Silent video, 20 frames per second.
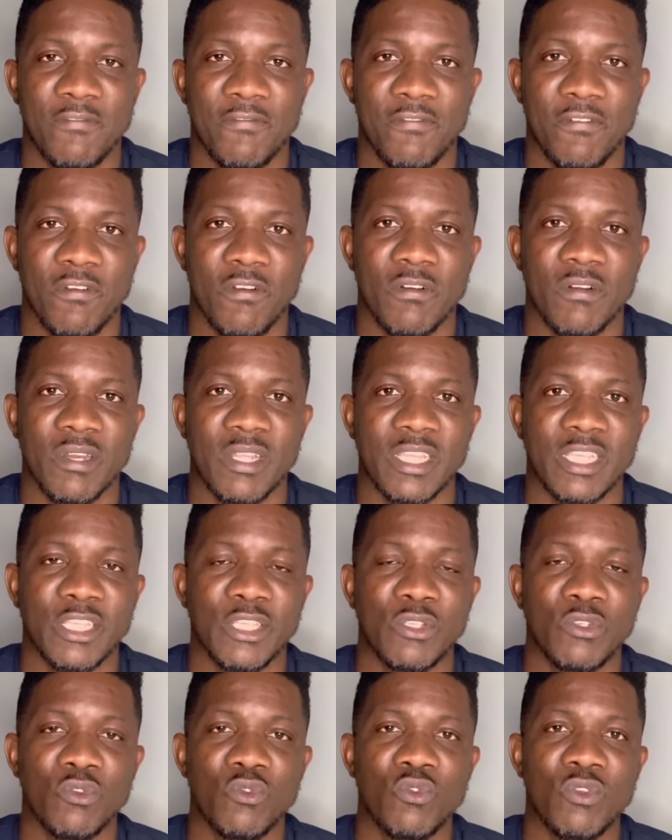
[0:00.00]
for a
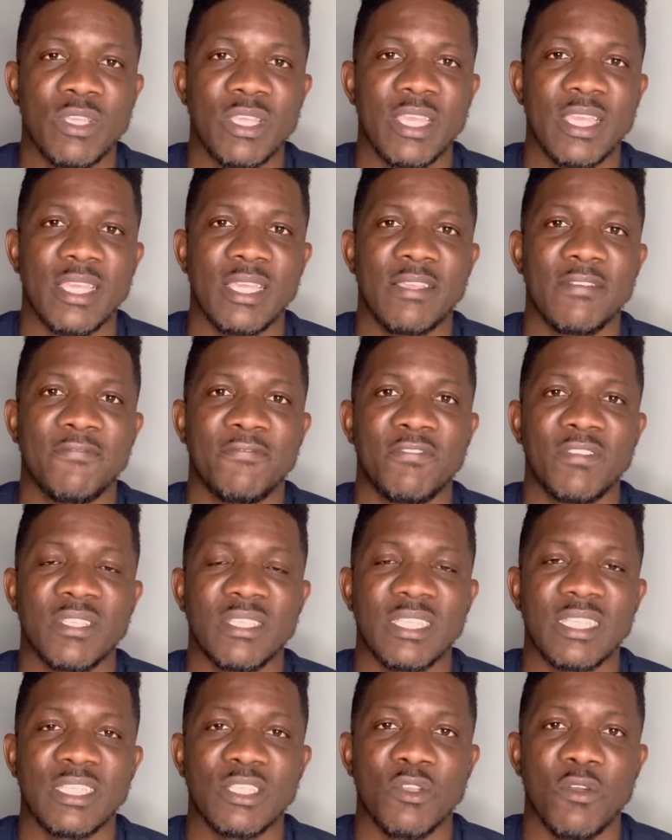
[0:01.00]
UK
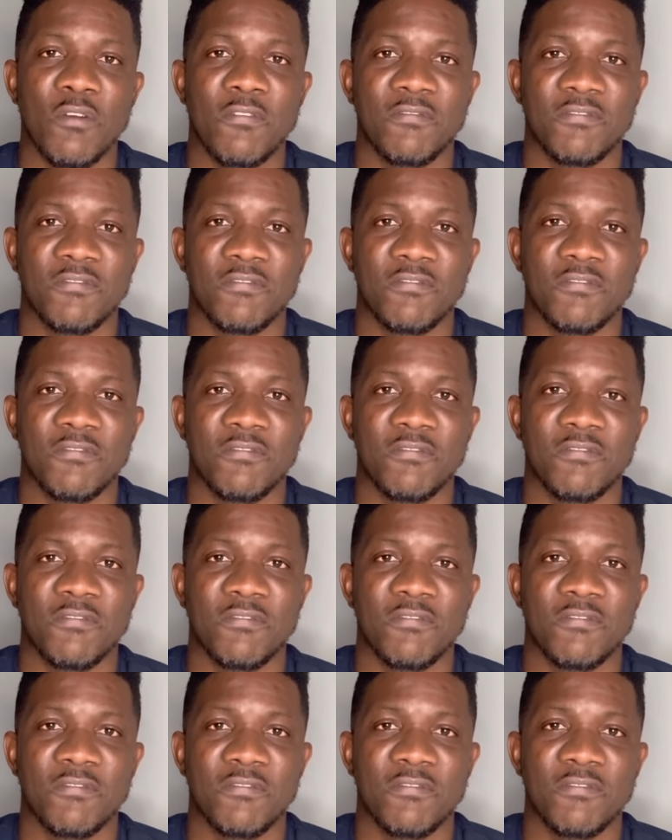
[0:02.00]
visitor